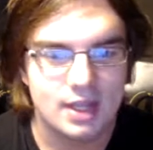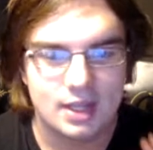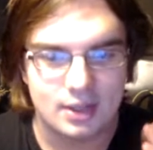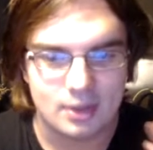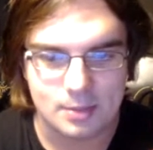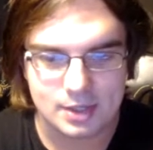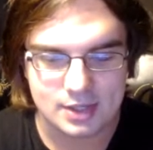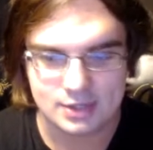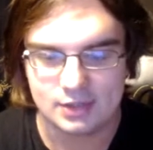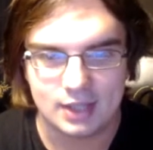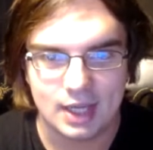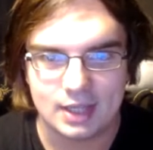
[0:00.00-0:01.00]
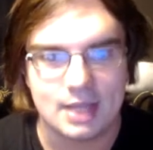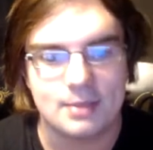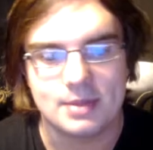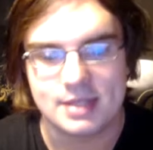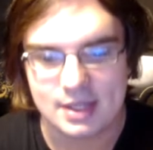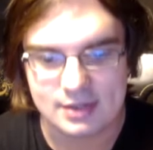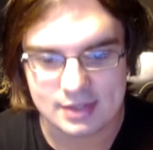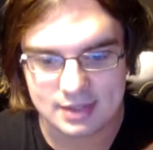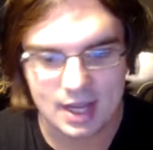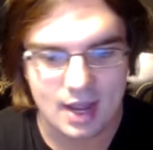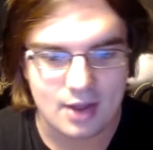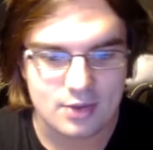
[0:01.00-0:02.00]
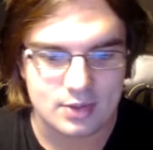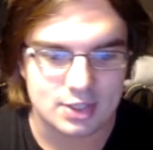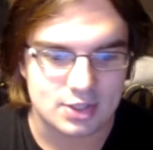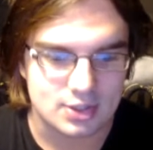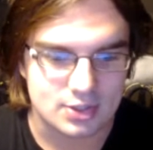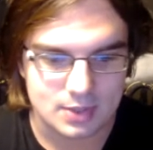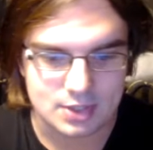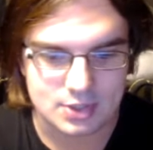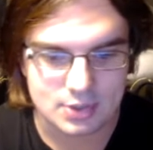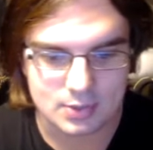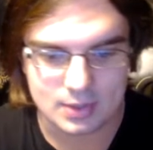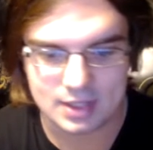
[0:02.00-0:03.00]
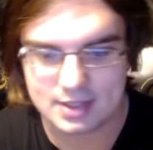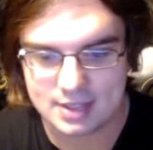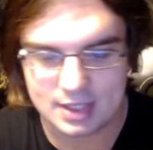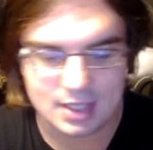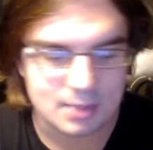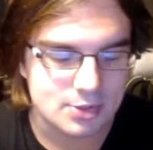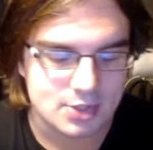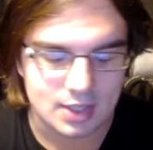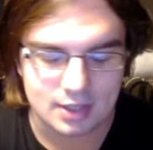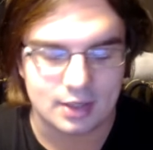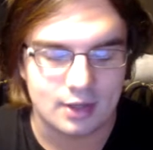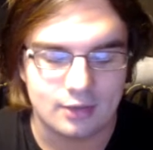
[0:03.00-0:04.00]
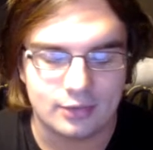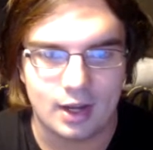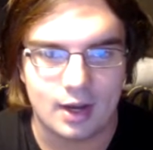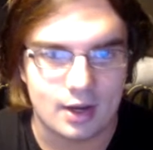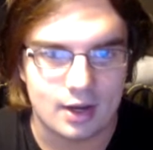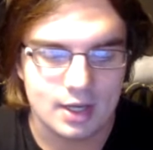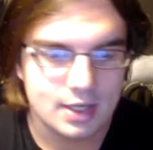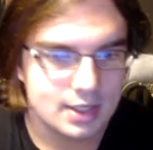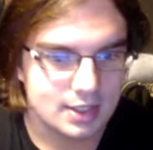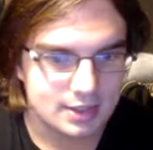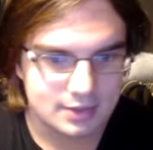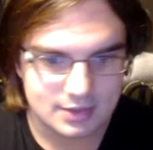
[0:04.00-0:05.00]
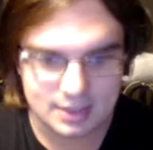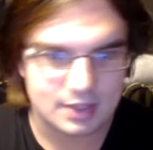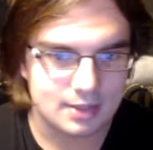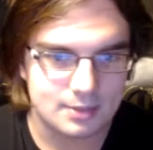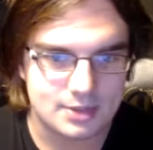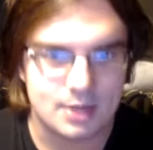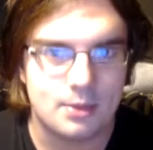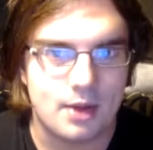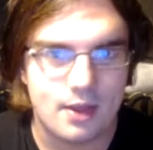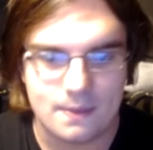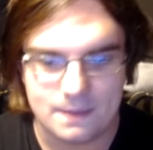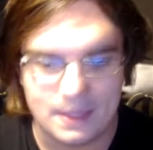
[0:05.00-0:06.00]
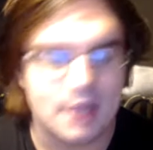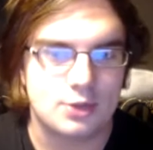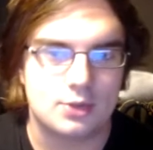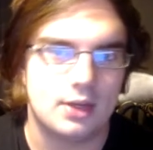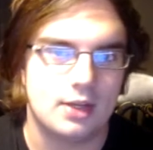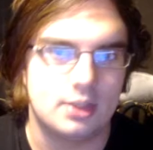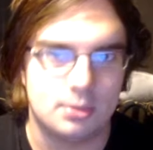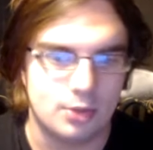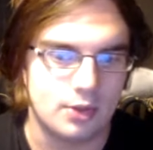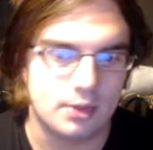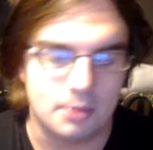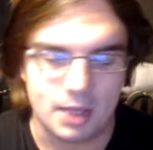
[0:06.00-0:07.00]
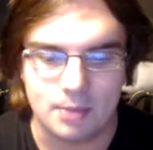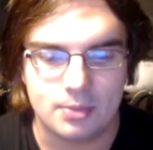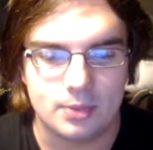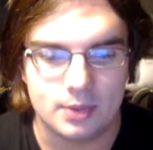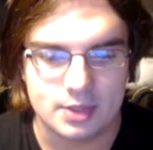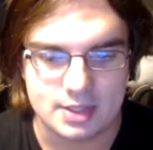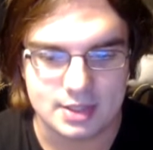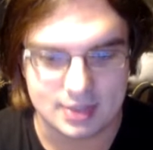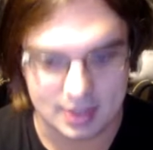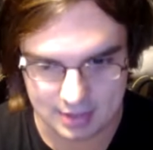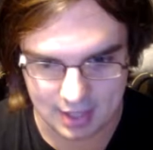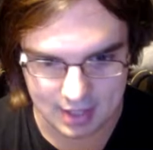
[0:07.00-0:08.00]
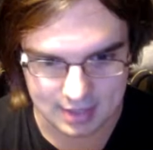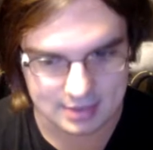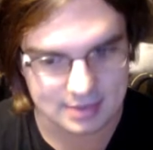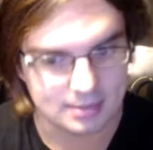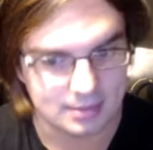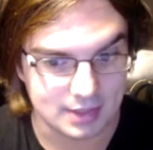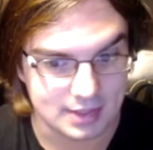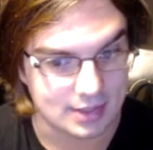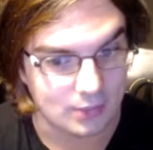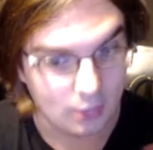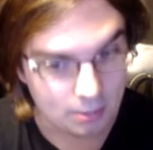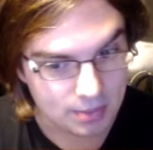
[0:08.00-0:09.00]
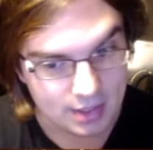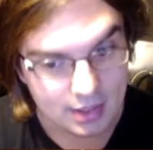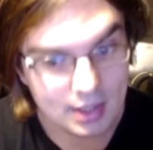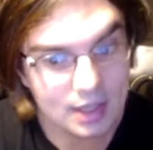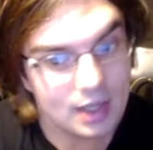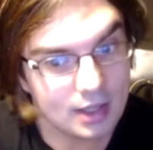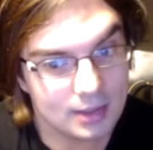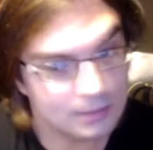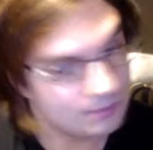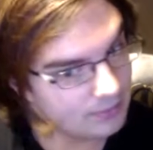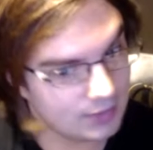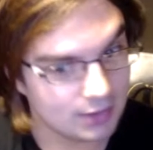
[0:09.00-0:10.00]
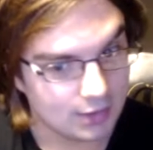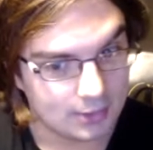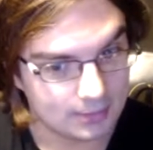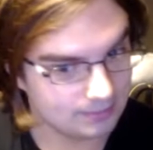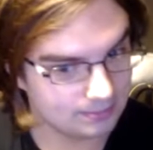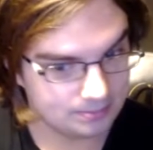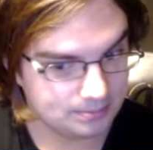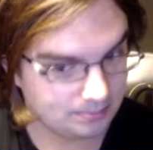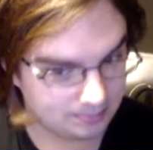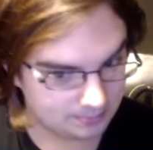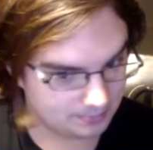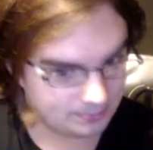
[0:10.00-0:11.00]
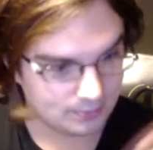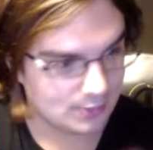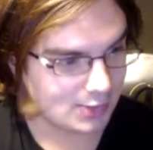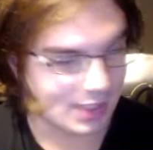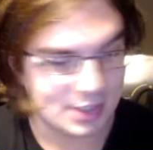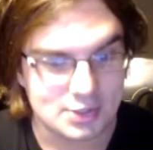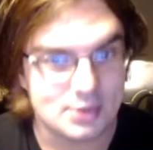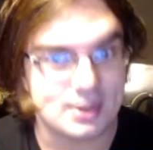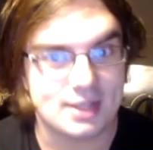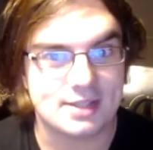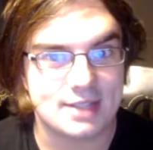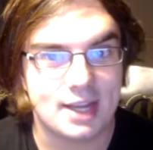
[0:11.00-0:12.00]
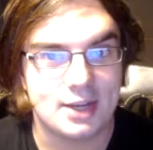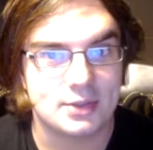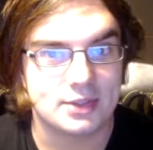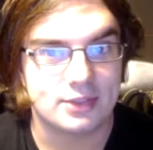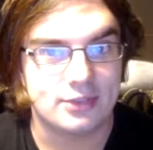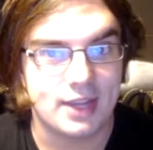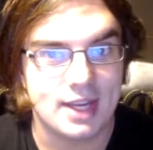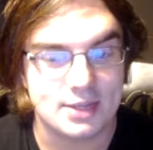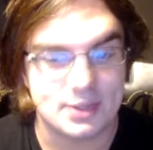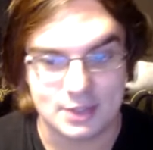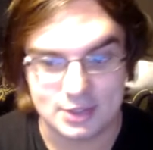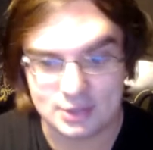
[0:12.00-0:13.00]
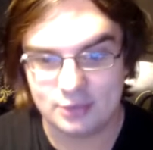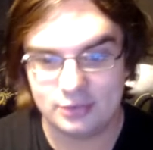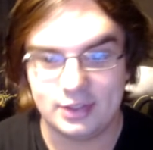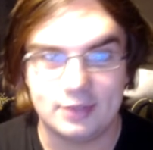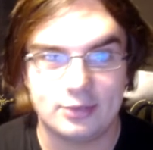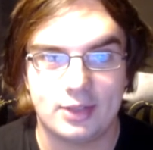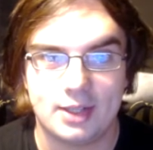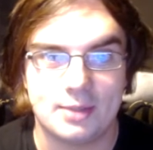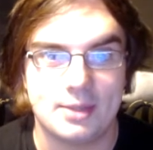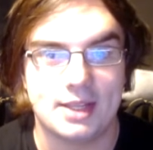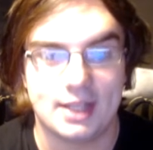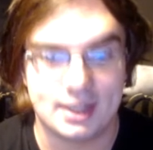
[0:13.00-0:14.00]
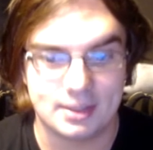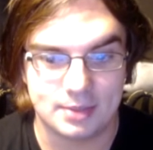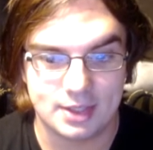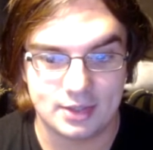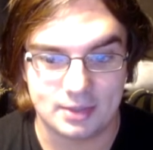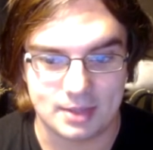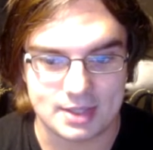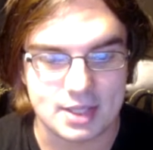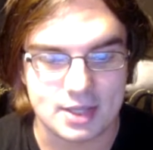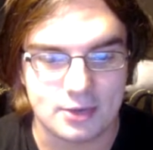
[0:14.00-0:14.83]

because they're like that. But it sounds like now you can actually switch to a sticky projectile fire, stick them to someone, then trigger to them up, which is nice because I won't be trying to shoot that psycho in the face when he's 2 feet in front of me and I end up killing myself.